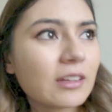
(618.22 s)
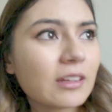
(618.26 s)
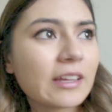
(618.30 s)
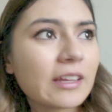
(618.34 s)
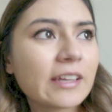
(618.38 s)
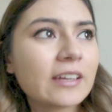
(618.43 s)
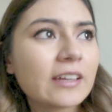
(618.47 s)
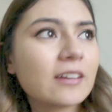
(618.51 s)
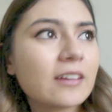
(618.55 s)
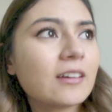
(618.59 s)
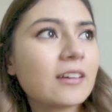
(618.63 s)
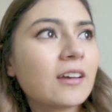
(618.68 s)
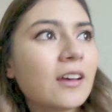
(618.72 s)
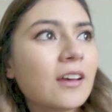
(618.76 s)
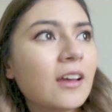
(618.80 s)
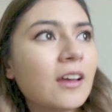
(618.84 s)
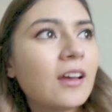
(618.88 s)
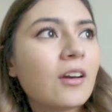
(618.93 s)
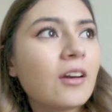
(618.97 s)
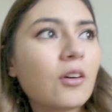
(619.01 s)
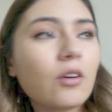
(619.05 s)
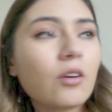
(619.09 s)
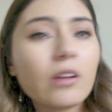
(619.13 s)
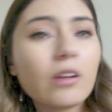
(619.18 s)
okay,
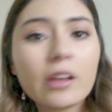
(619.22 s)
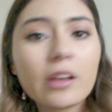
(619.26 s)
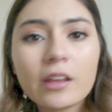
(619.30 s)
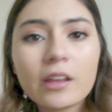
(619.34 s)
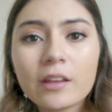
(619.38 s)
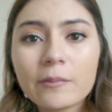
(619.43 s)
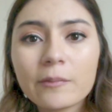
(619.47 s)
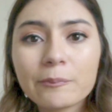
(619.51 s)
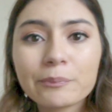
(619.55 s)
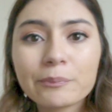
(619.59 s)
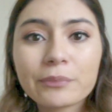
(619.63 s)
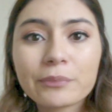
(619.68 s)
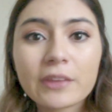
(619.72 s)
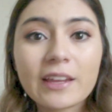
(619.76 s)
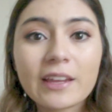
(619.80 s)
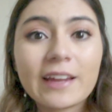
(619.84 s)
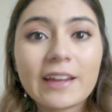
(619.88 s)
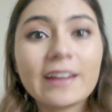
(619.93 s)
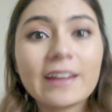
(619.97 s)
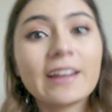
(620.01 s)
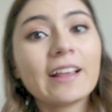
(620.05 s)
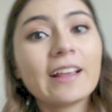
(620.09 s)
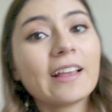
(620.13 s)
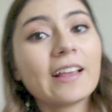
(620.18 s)
I didn't get no med
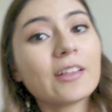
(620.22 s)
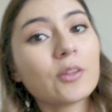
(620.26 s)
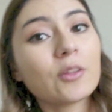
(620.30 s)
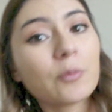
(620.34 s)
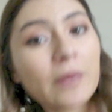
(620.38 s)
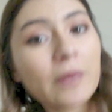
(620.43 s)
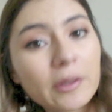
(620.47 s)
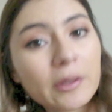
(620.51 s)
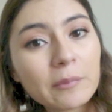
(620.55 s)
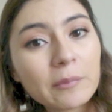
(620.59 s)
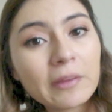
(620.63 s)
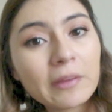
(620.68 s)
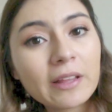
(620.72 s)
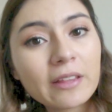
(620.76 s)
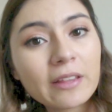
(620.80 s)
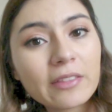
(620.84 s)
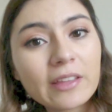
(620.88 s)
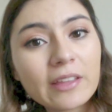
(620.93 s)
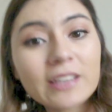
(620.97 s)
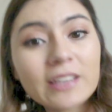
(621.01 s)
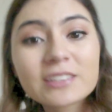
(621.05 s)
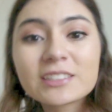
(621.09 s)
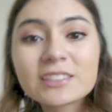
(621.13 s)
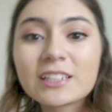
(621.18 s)
math. I suck that
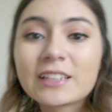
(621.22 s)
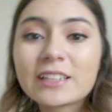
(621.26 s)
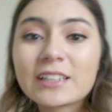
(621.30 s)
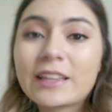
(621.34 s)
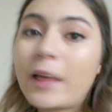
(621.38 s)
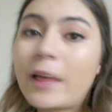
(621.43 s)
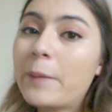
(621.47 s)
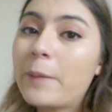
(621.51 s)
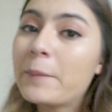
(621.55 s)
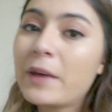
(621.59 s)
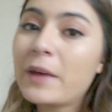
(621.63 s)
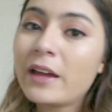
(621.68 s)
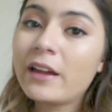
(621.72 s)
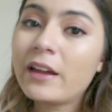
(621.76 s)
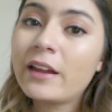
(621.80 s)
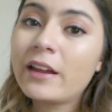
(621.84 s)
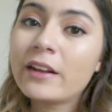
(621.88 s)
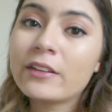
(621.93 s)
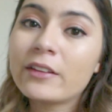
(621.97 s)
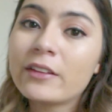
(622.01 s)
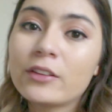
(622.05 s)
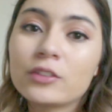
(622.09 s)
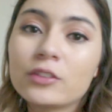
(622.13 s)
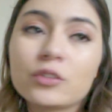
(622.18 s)
bad. They're trying to get
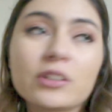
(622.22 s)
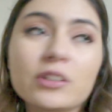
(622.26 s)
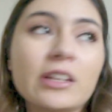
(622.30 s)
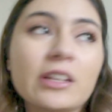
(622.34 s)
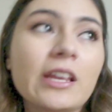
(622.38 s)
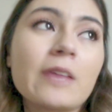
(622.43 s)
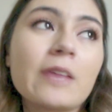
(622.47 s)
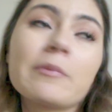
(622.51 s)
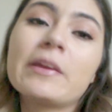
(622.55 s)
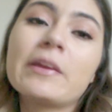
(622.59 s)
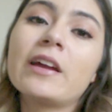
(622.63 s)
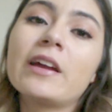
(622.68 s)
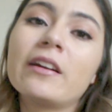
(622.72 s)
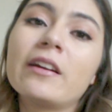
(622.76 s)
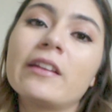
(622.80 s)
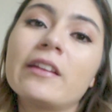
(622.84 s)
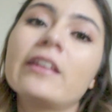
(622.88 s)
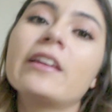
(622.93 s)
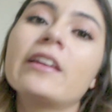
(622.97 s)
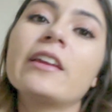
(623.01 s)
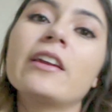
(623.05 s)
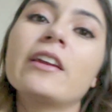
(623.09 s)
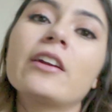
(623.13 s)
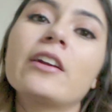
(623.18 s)
me out of here.
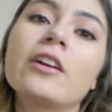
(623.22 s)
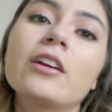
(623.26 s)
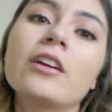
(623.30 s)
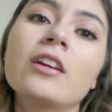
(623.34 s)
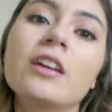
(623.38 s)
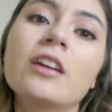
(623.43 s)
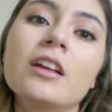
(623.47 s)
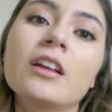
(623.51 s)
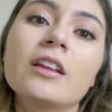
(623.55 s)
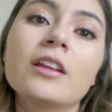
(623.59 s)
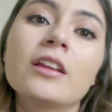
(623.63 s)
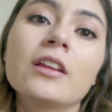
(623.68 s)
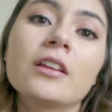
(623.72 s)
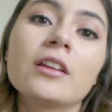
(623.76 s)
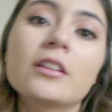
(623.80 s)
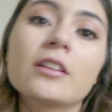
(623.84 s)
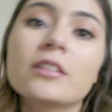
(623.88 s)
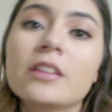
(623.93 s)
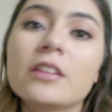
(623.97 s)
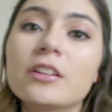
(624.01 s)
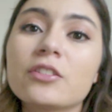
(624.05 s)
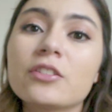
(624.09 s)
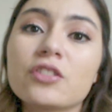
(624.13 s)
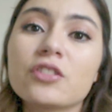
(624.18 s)
Let's just shut
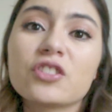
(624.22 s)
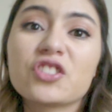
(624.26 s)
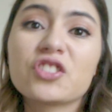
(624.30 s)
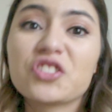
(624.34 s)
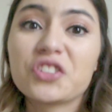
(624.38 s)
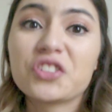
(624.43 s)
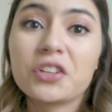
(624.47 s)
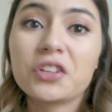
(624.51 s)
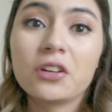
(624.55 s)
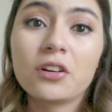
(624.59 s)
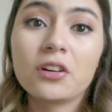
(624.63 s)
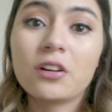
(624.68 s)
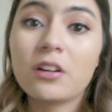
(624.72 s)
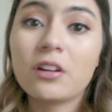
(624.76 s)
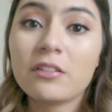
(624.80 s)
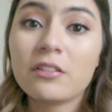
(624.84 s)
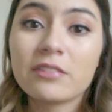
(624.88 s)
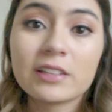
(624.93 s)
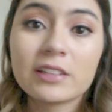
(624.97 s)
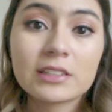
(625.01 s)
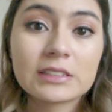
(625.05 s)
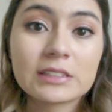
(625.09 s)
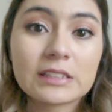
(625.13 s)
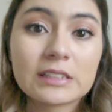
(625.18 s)
her off at
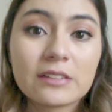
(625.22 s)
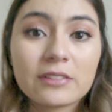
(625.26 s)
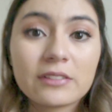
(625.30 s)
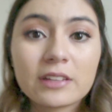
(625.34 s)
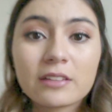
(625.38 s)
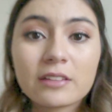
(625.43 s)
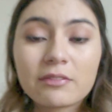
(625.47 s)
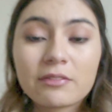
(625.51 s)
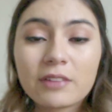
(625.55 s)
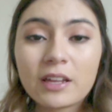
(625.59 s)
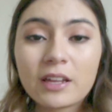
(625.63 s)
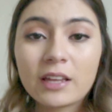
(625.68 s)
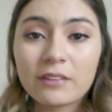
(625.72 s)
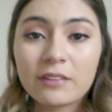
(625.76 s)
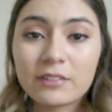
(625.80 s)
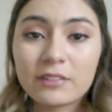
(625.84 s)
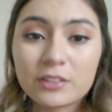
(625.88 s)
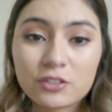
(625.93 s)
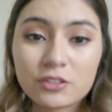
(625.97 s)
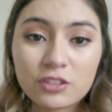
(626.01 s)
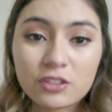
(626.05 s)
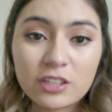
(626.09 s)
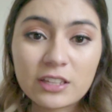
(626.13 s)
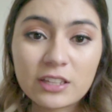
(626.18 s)
75 and she can
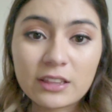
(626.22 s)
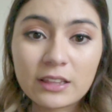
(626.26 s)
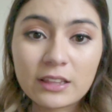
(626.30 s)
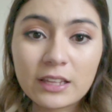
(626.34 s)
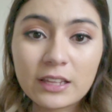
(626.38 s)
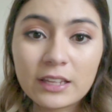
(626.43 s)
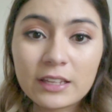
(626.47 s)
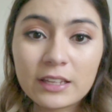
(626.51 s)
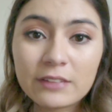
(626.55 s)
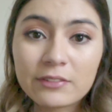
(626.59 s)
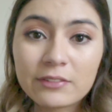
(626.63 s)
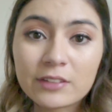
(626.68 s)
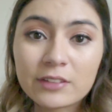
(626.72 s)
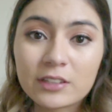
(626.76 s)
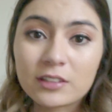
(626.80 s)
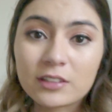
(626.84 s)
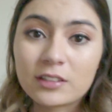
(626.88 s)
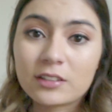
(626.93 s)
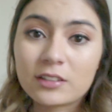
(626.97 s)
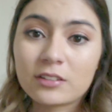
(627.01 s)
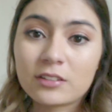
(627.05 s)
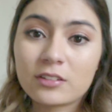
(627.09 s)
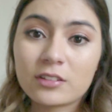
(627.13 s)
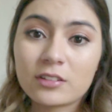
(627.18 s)
leave because she
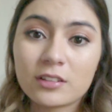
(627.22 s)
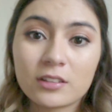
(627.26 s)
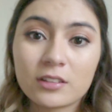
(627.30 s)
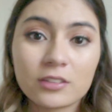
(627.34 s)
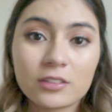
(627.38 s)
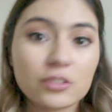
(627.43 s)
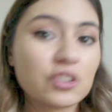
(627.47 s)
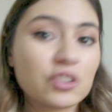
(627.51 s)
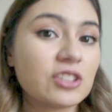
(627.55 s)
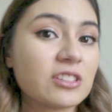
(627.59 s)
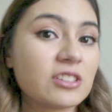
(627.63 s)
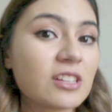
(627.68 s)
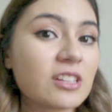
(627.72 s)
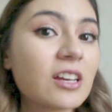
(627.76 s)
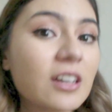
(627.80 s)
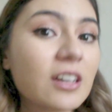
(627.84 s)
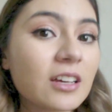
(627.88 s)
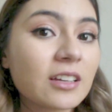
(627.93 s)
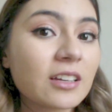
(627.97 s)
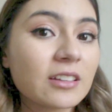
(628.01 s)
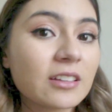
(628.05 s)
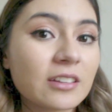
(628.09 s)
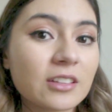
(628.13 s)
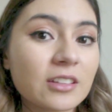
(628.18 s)
sucks and she could
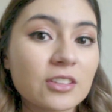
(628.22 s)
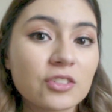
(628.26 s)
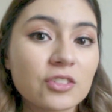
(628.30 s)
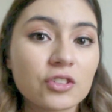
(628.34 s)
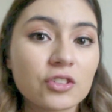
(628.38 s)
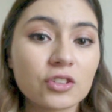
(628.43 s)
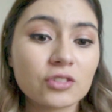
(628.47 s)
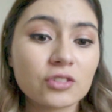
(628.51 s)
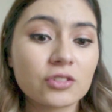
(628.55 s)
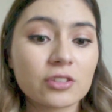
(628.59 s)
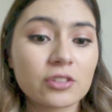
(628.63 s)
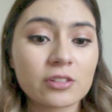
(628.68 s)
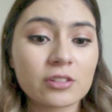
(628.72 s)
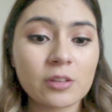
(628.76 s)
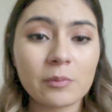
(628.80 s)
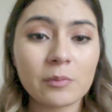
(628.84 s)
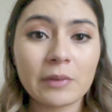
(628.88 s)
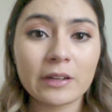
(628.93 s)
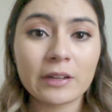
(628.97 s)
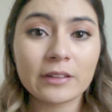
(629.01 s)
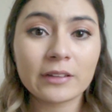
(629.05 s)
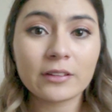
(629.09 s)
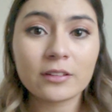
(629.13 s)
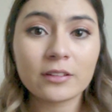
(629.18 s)
just come back another day.
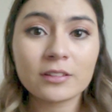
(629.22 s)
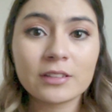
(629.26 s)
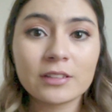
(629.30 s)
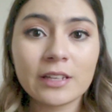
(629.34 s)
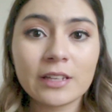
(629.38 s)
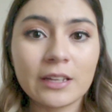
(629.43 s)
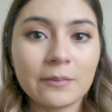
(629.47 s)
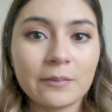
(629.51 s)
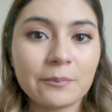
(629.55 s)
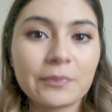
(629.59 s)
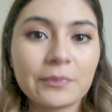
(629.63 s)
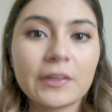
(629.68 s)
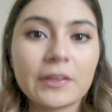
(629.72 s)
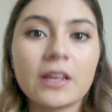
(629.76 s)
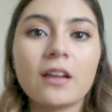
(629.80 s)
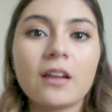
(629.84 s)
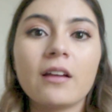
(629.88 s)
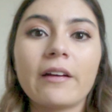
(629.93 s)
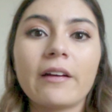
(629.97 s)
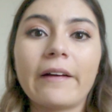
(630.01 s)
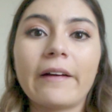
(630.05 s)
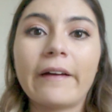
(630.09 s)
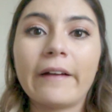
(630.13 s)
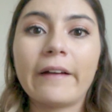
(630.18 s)
I thought.
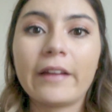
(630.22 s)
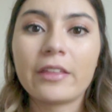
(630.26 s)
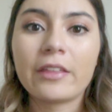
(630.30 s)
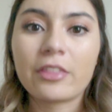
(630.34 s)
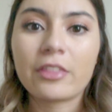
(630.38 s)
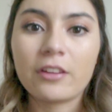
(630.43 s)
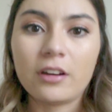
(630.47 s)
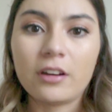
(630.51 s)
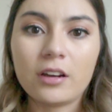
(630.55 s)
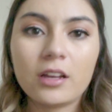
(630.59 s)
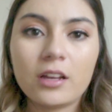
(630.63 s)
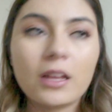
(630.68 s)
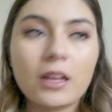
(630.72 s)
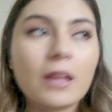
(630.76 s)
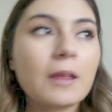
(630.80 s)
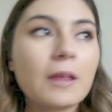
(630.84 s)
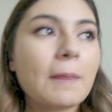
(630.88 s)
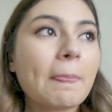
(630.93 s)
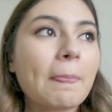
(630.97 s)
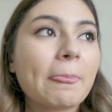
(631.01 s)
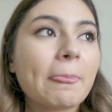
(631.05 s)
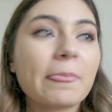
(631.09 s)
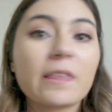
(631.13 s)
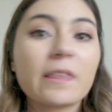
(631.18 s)
The night
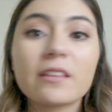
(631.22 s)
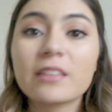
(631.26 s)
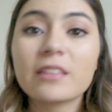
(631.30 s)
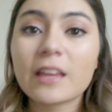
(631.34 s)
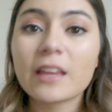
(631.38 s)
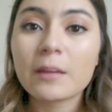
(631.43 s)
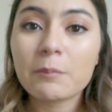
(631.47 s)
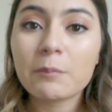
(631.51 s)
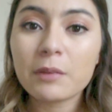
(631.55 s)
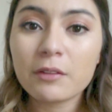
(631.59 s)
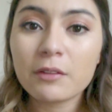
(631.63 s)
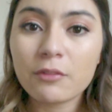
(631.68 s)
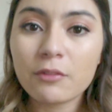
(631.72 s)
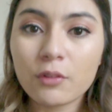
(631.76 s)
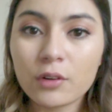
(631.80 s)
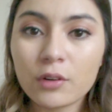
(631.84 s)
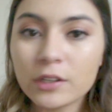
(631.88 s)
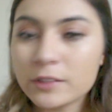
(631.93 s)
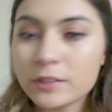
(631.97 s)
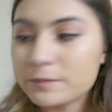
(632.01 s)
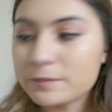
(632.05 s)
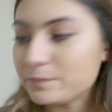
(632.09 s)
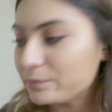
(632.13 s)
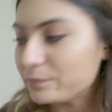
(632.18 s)
before,
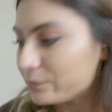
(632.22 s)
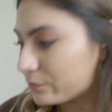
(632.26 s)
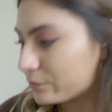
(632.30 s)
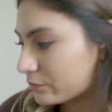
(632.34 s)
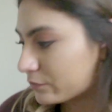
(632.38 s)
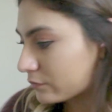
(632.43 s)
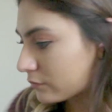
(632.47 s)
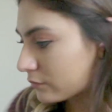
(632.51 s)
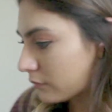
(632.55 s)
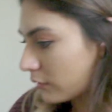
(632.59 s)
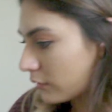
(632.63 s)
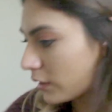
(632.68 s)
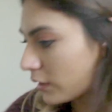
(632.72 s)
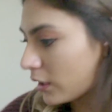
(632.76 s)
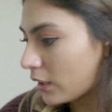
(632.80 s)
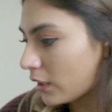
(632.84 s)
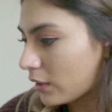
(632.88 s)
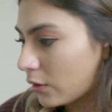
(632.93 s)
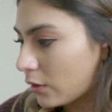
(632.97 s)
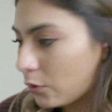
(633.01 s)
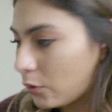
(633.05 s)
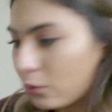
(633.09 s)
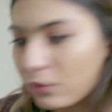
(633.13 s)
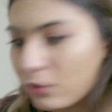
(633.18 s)
I was
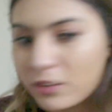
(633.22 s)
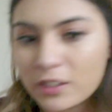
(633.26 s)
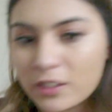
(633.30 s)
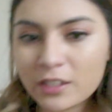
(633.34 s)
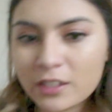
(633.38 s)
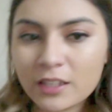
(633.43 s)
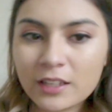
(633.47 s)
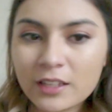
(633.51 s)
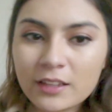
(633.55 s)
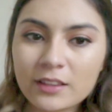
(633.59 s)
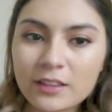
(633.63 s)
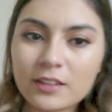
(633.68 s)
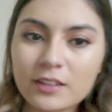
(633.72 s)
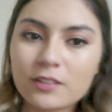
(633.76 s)
studying this book,